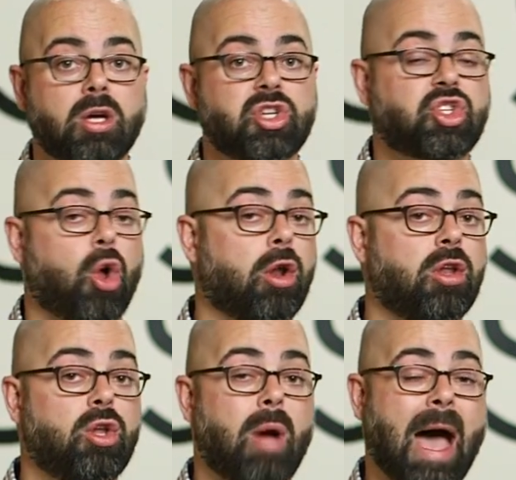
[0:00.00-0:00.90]
start a
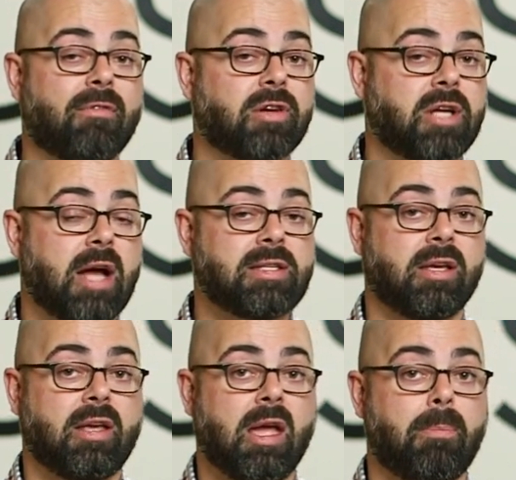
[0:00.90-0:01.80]
new
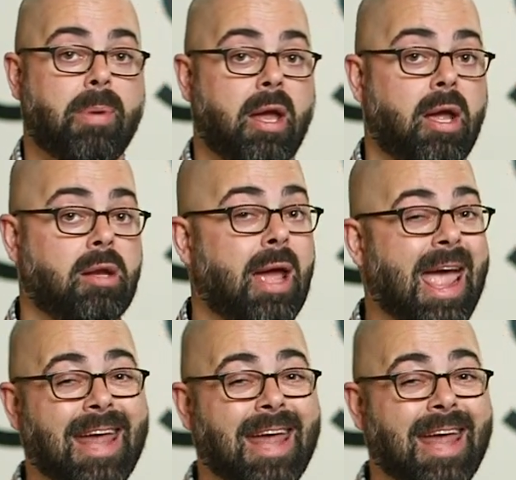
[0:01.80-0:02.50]
advertising campaign,